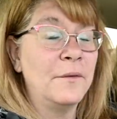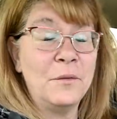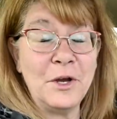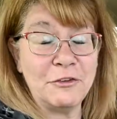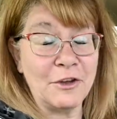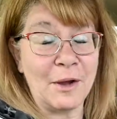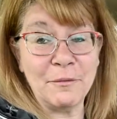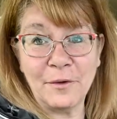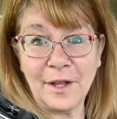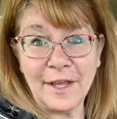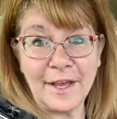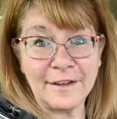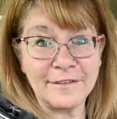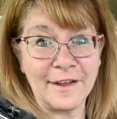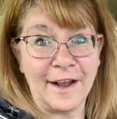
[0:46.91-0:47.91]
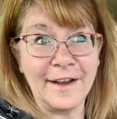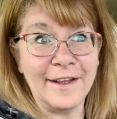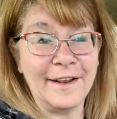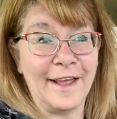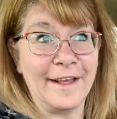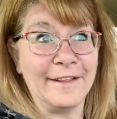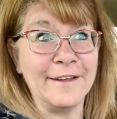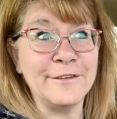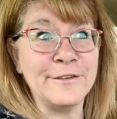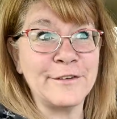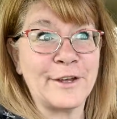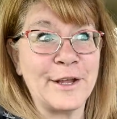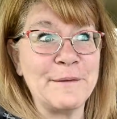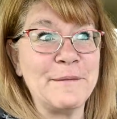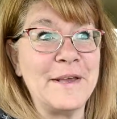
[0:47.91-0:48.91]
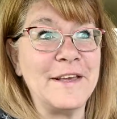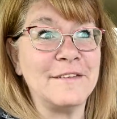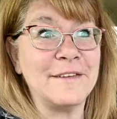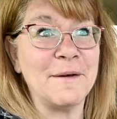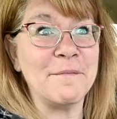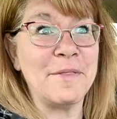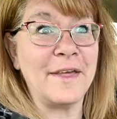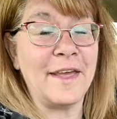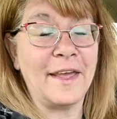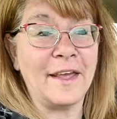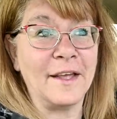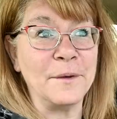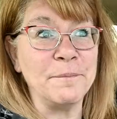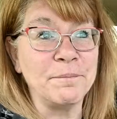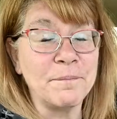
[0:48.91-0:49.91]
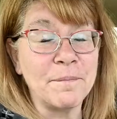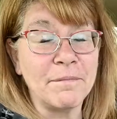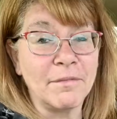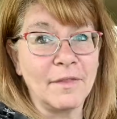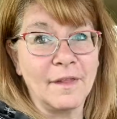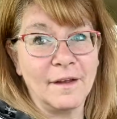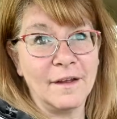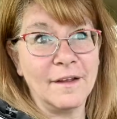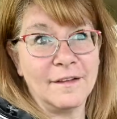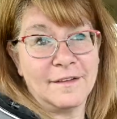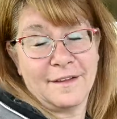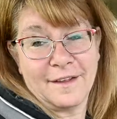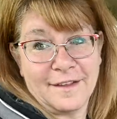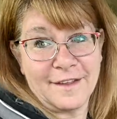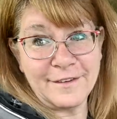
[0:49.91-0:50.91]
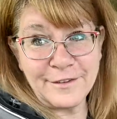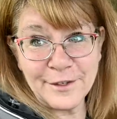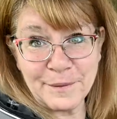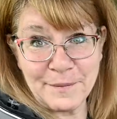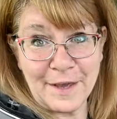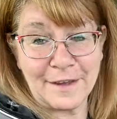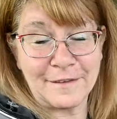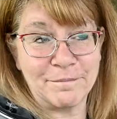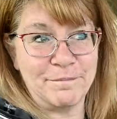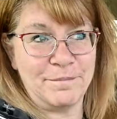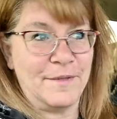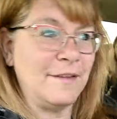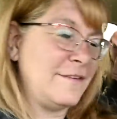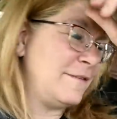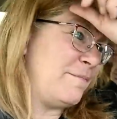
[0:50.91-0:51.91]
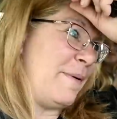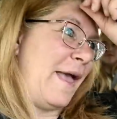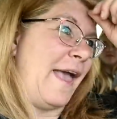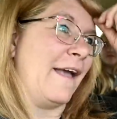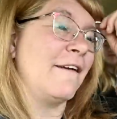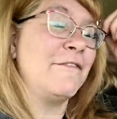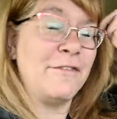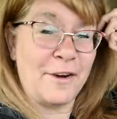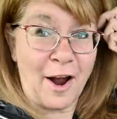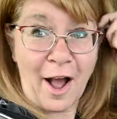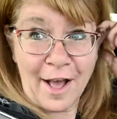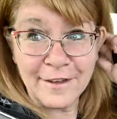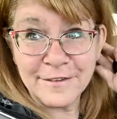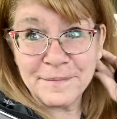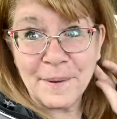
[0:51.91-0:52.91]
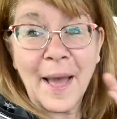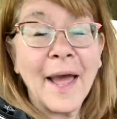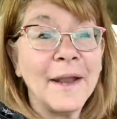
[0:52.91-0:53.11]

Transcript: which I'm really excited. Like, this is gonna be something... This is big for us. But